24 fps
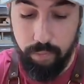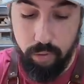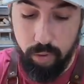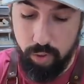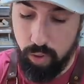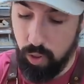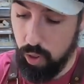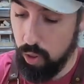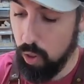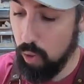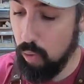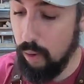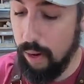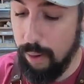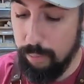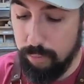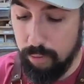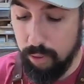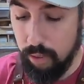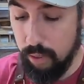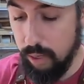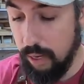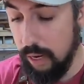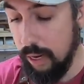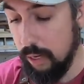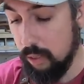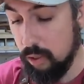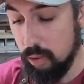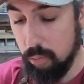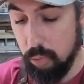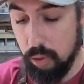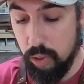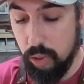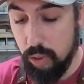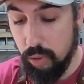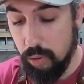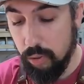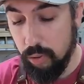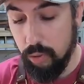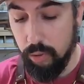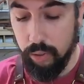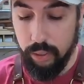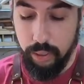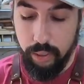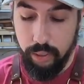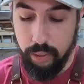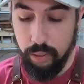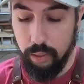there's a crap ton of extra
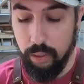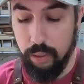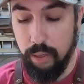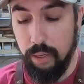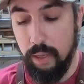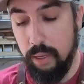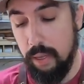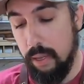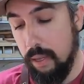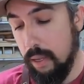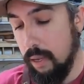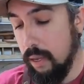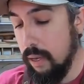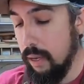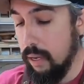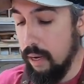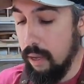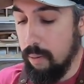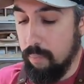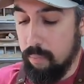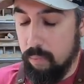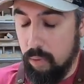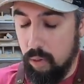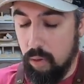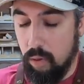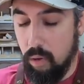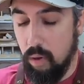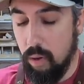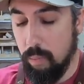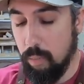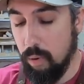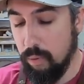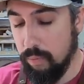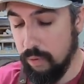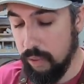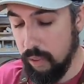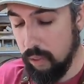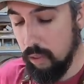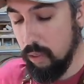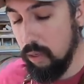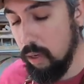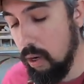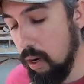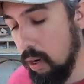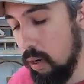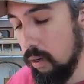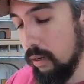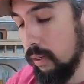material here and I'm you know I'm over
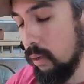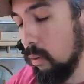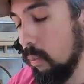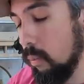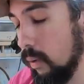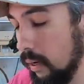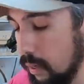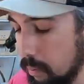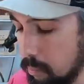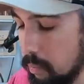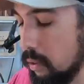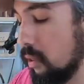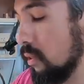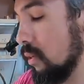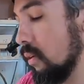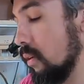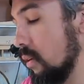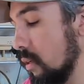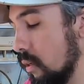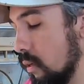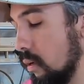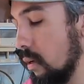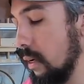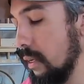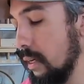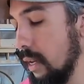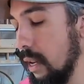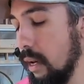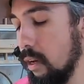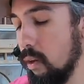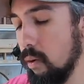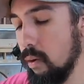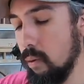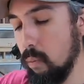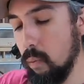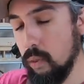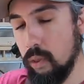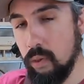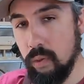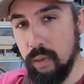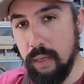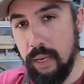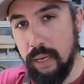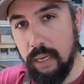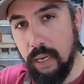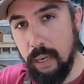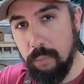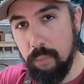here hogging away at material and then you, what you
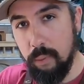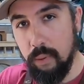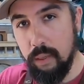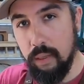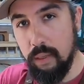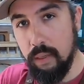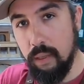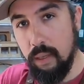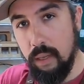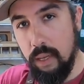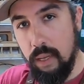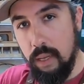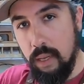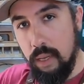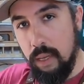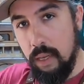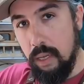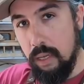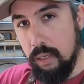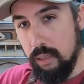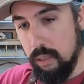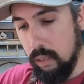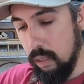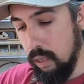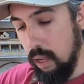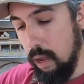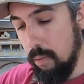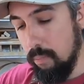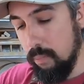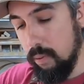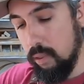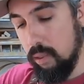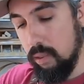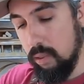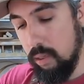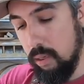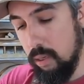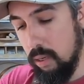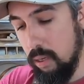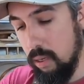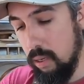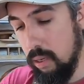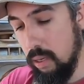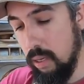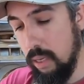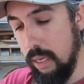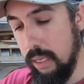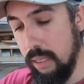can end up with is lumps
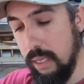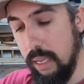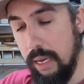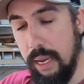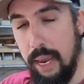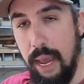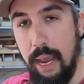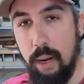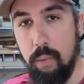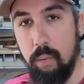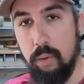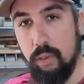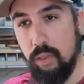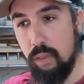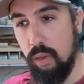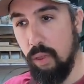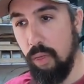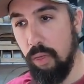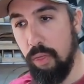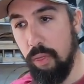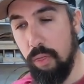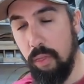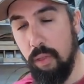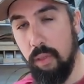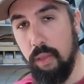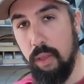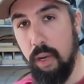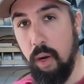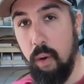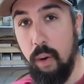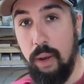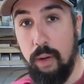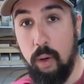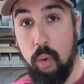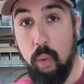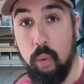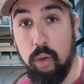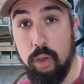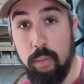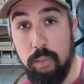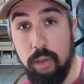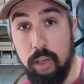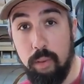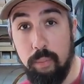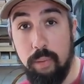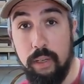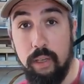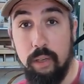in the neck where it's you know a quarter
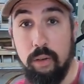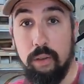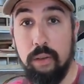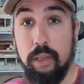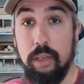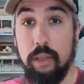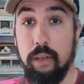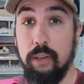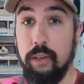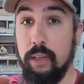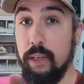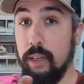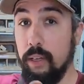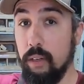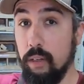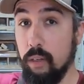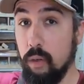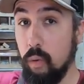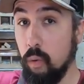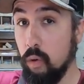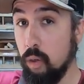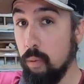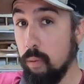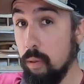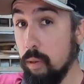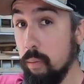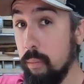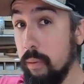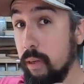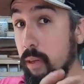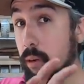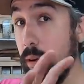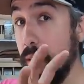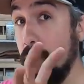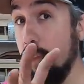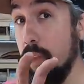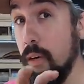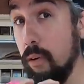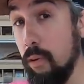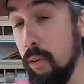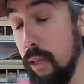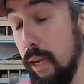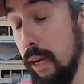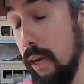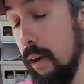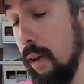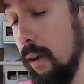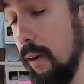millimeter thicker here quarter millimeter thinner
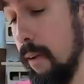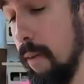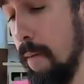there